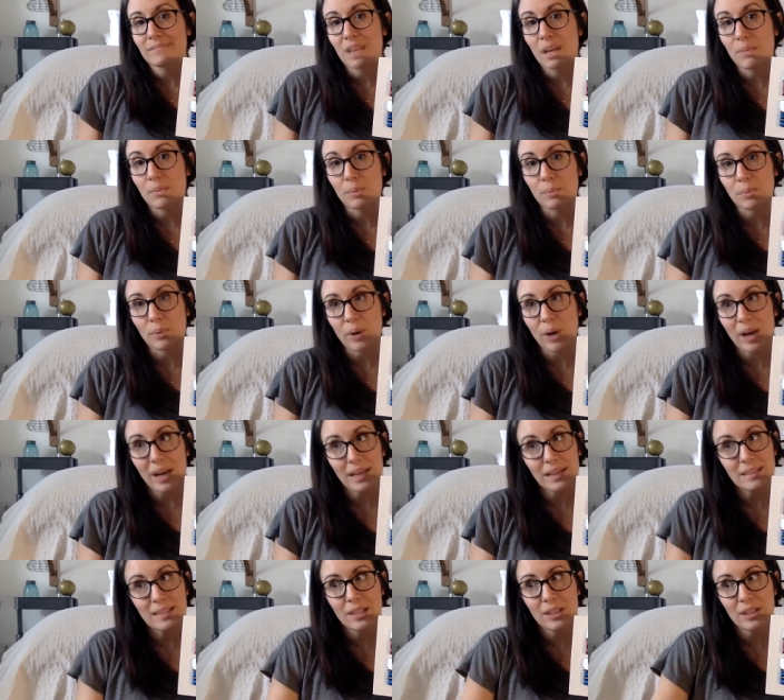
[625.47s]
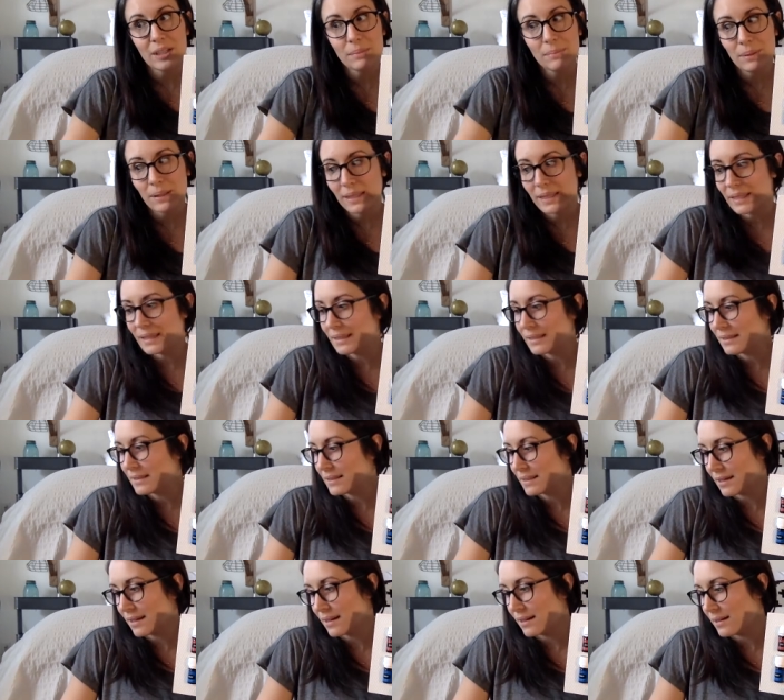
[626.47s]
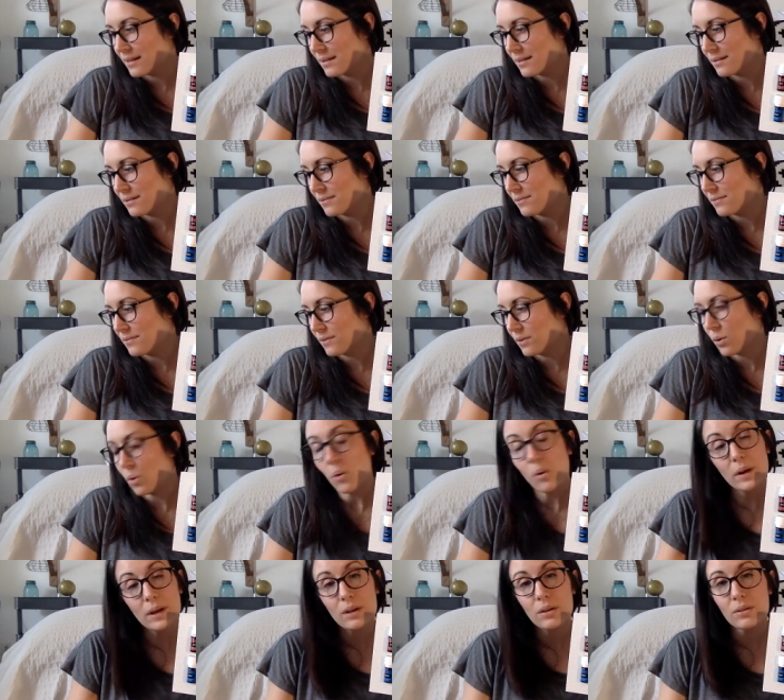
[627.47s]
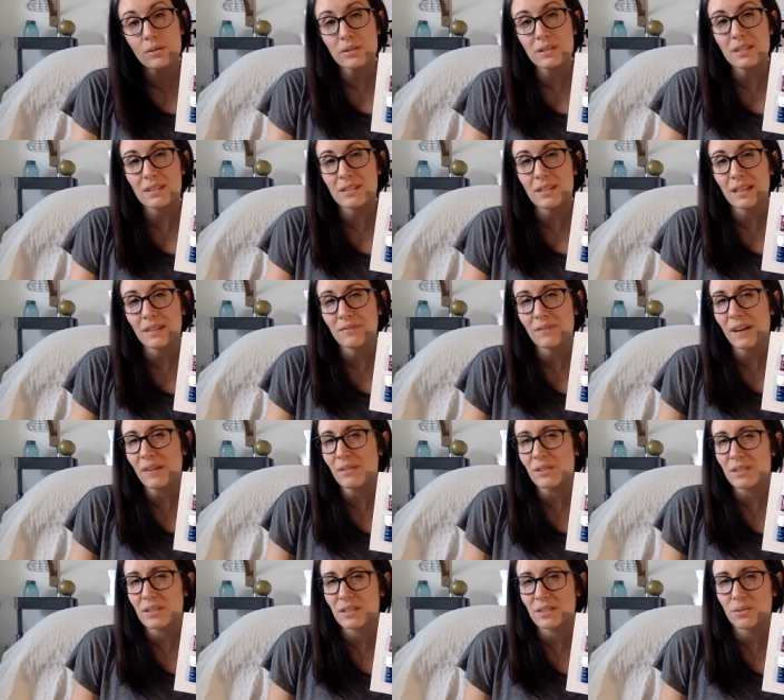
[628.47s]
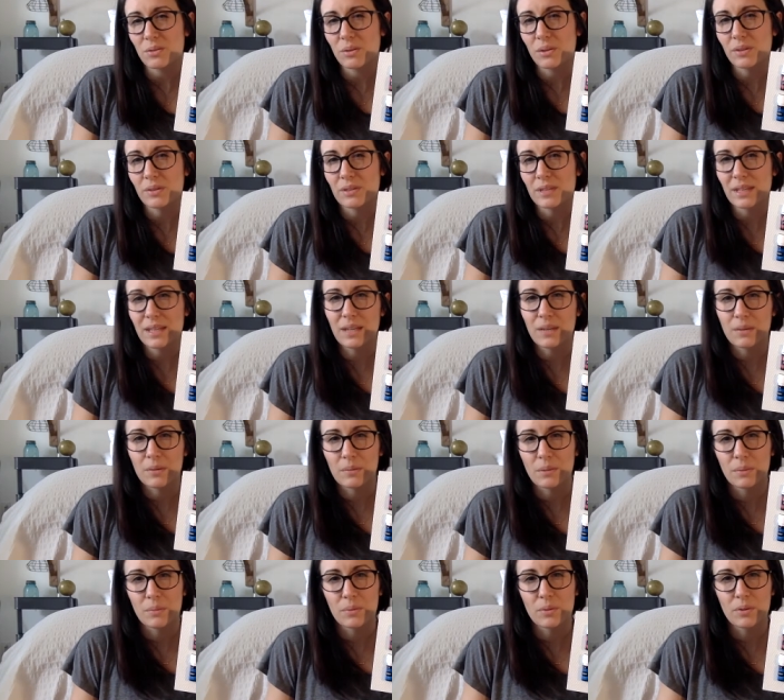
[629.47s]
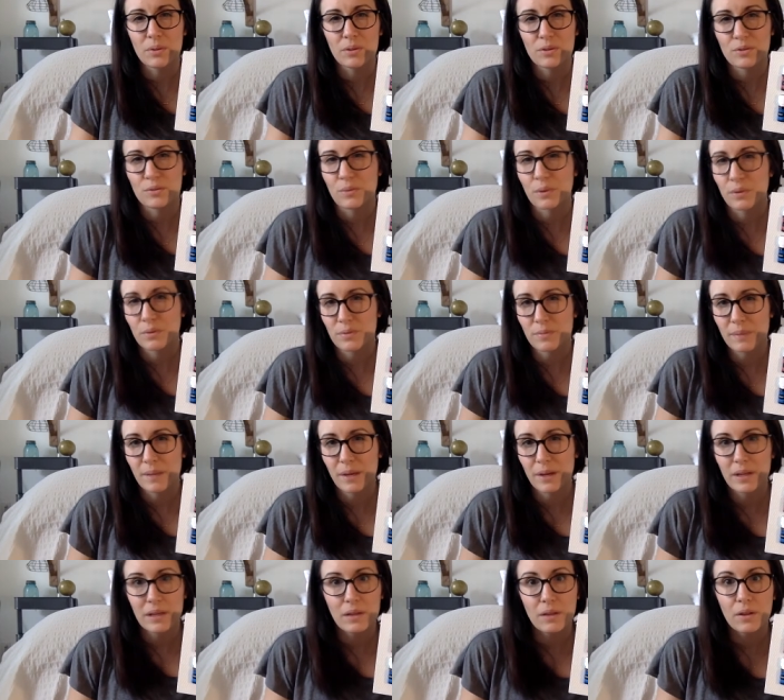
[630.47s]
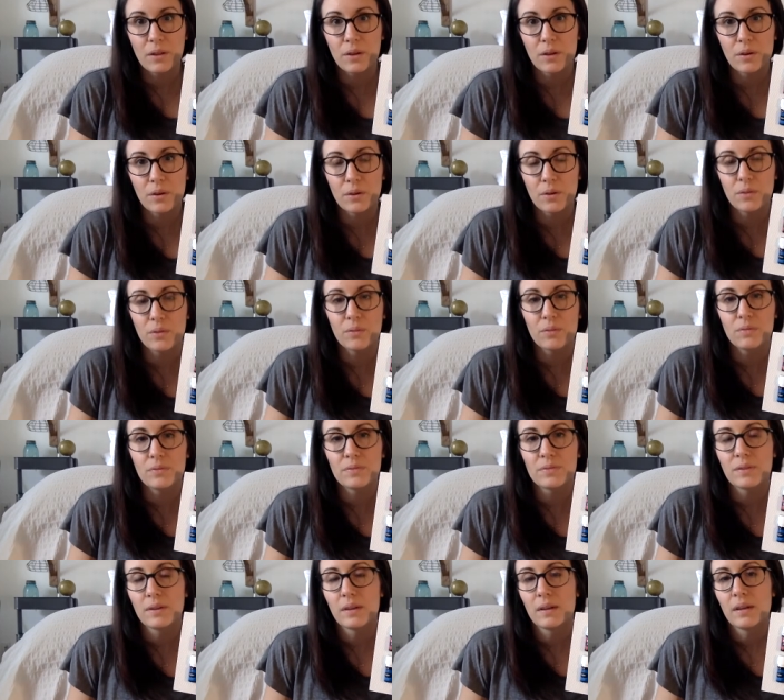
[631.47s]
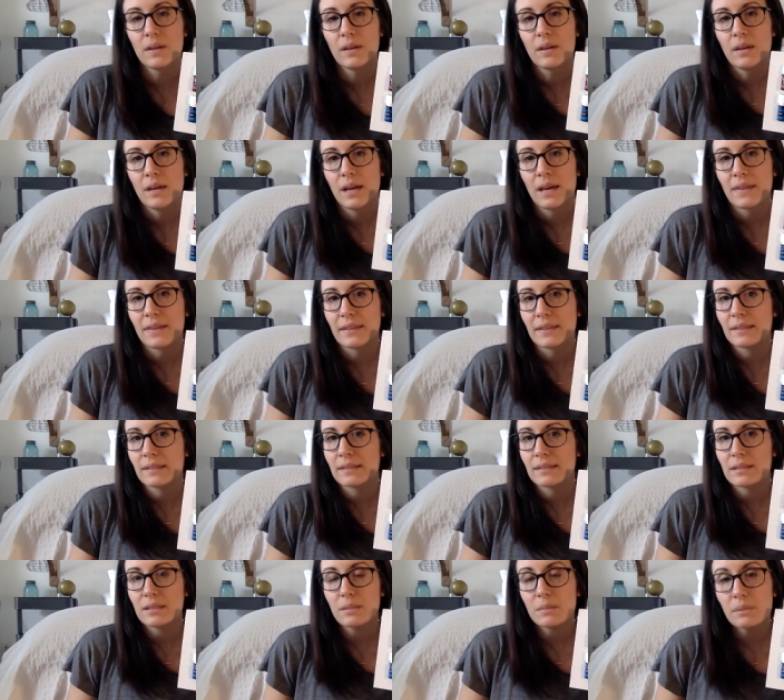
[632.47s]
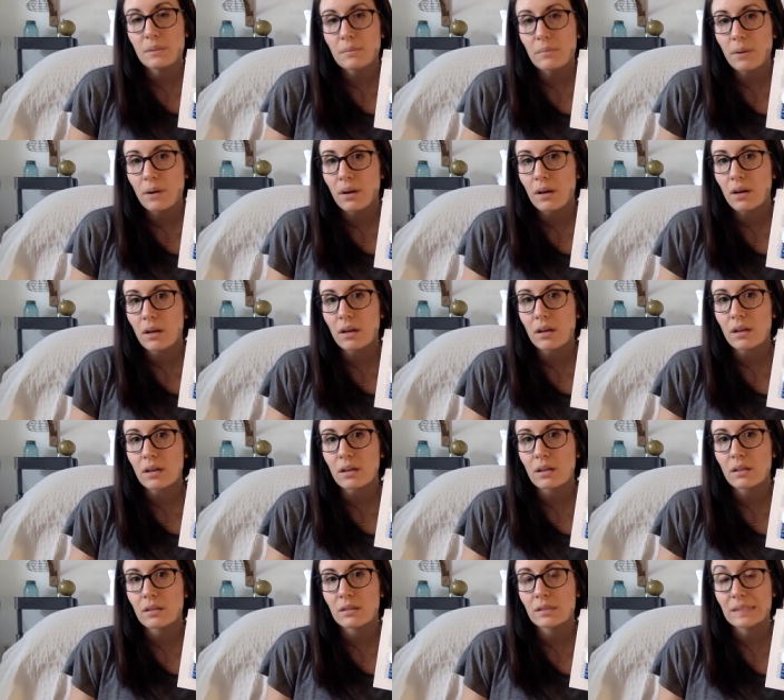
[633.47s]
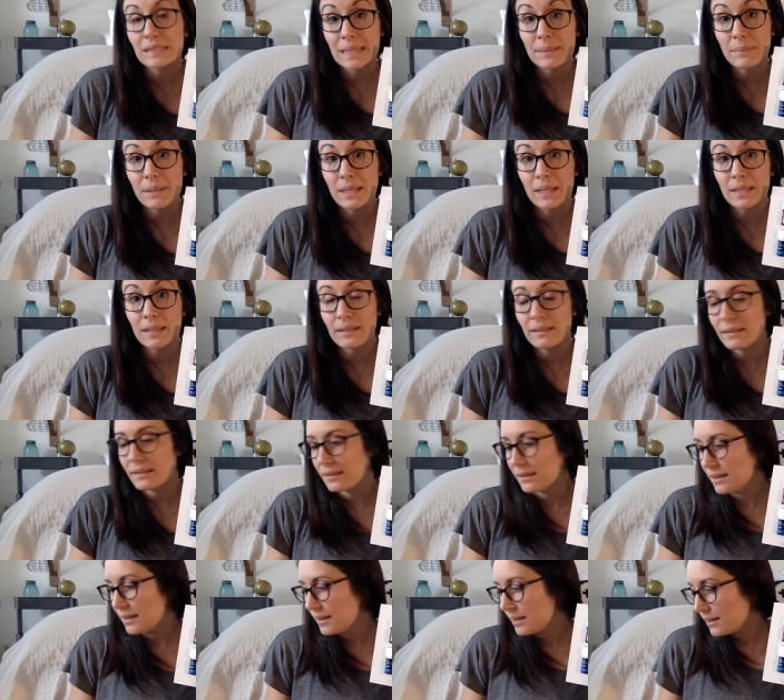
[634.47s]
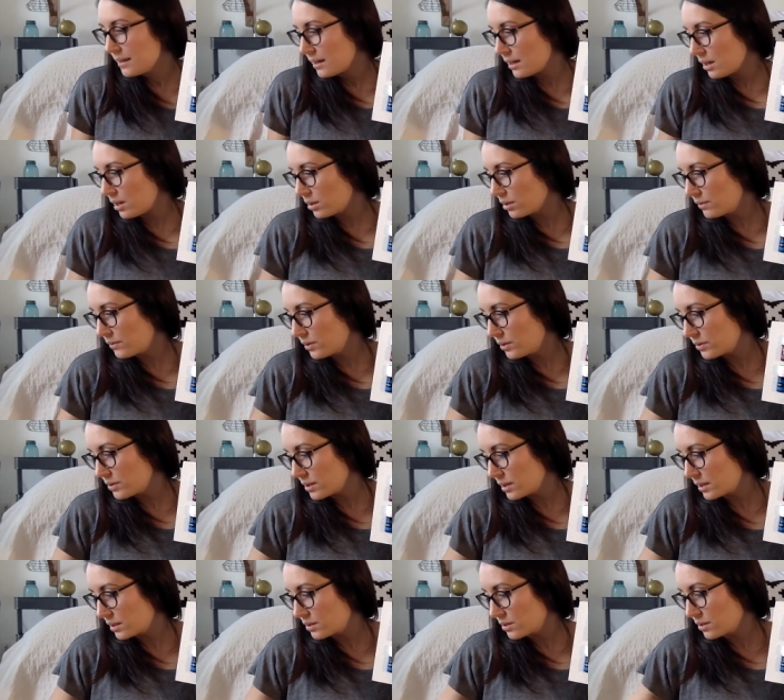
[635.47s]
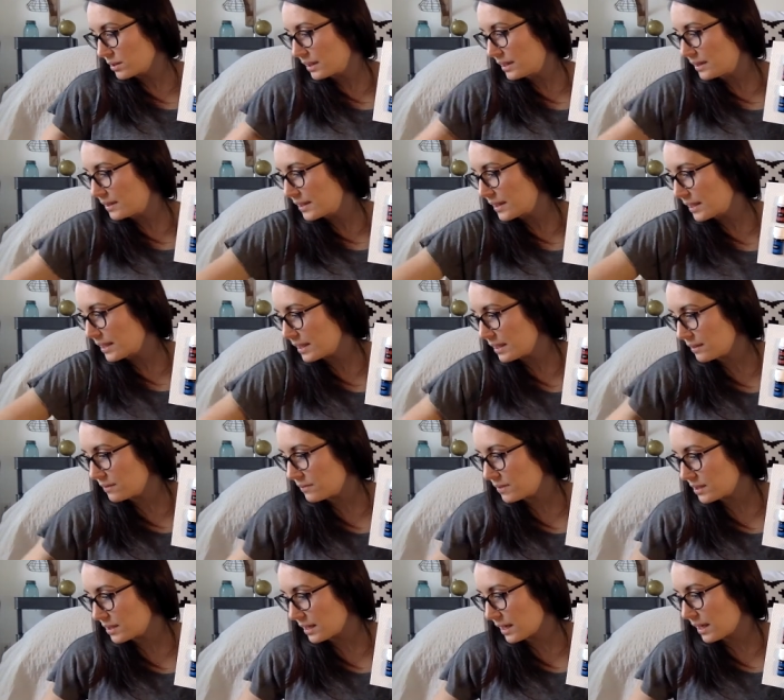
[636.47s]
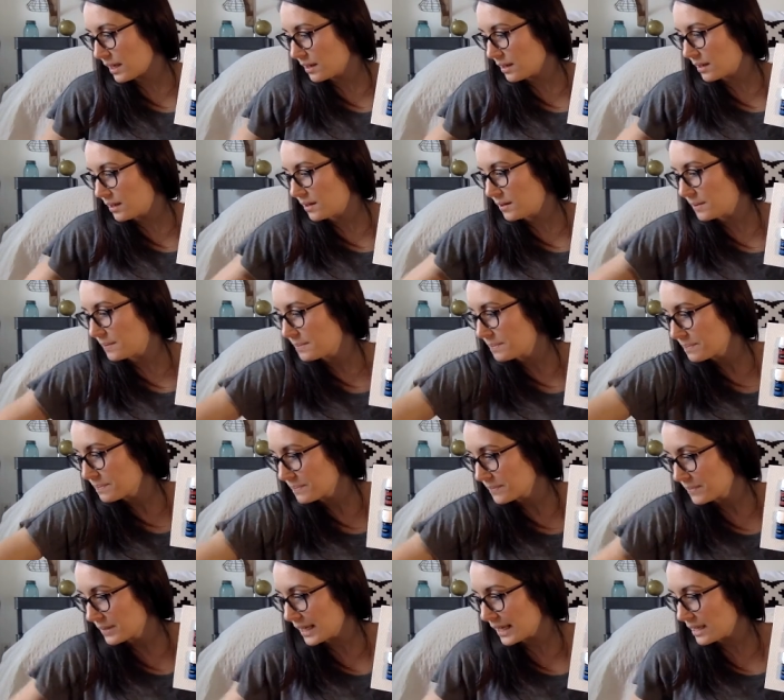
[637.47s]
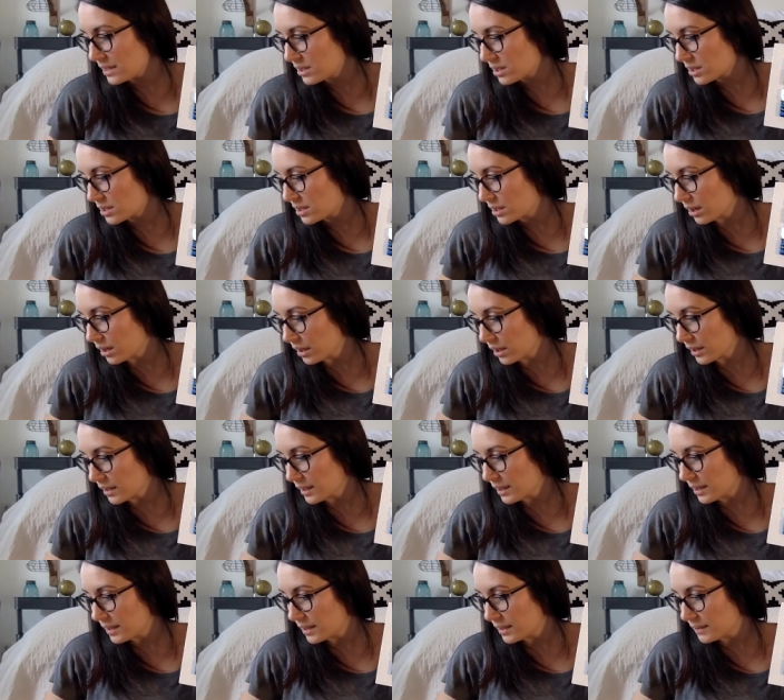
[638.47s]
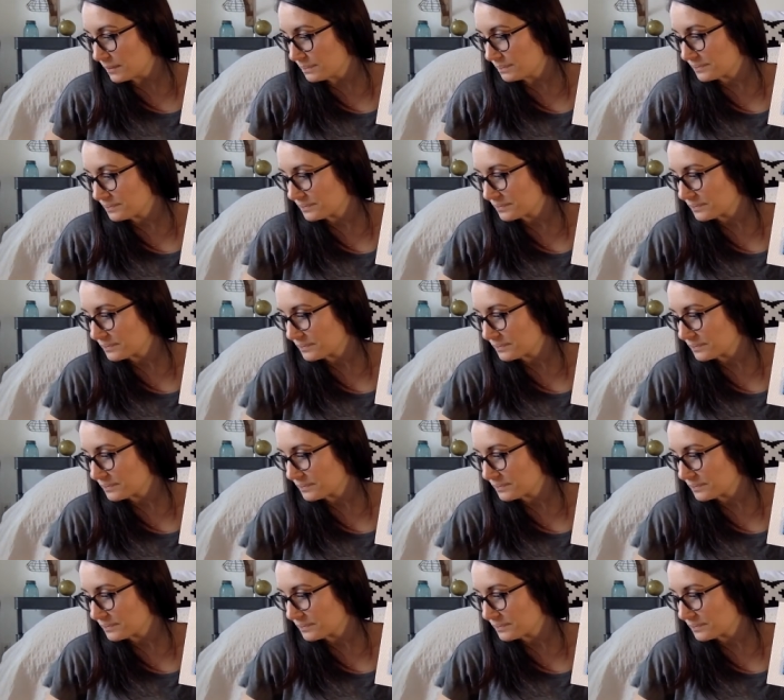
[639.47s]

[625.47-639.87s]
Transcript: a proprietary blend of oils. It's like five or six oils, I can't remember. There's rosemary, cloves, I think cinnamon bark, lemon, all of those things are in Thieves. And um, it started,